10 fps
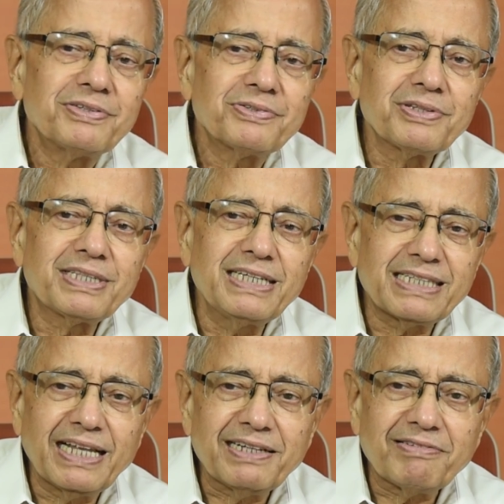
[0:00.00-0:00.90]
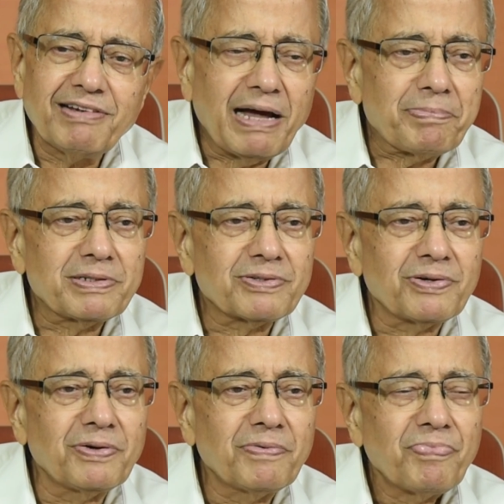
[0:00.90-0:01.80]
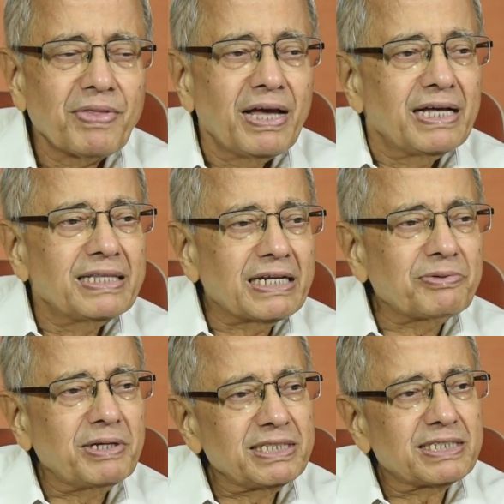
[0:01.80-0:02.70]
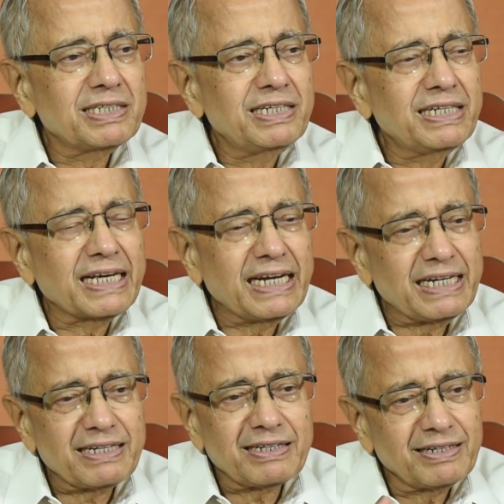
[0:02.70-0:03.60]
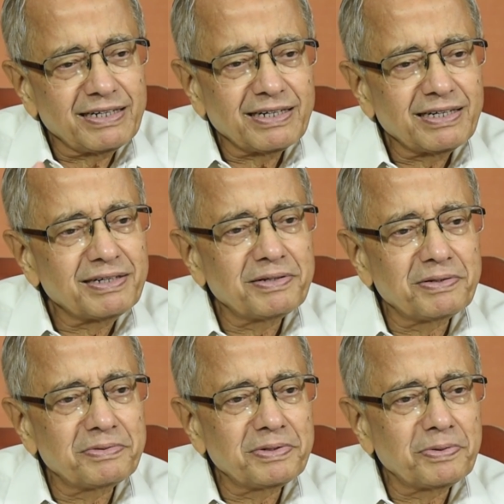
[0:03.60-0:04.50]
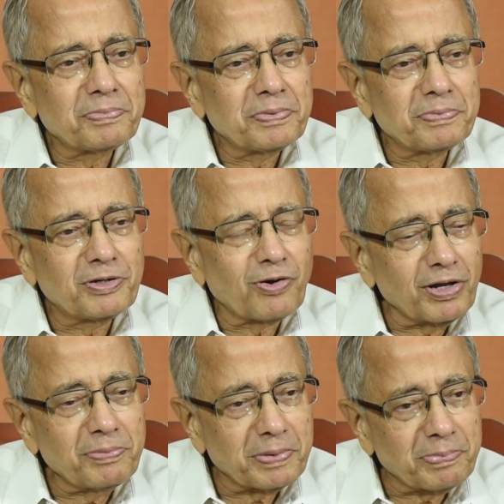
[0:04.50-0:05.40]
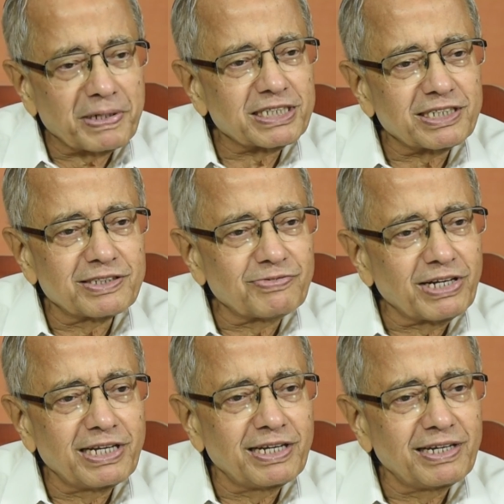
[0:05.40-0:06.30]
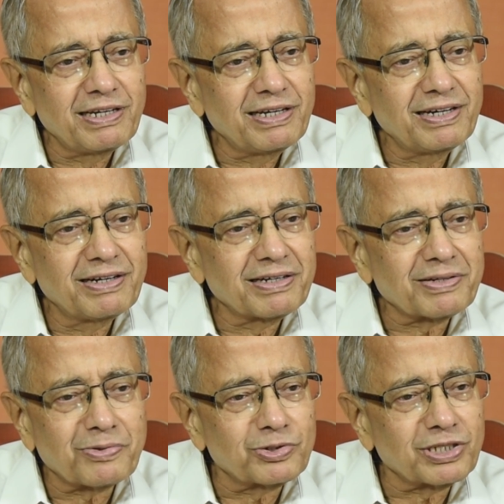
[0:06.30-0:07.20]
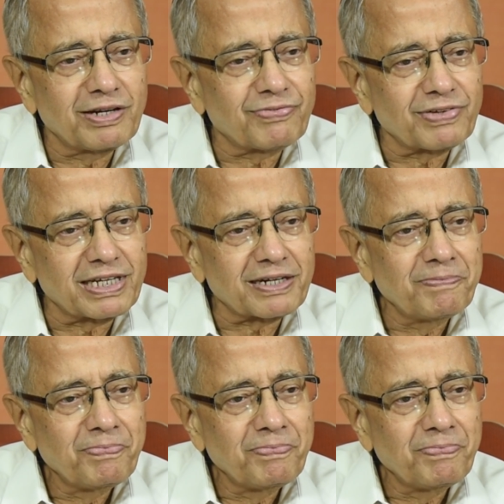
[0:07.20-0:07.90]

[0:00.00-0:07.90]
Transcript: So things like that will happen. So that's why this integrated drawing preparation is very crucial for them.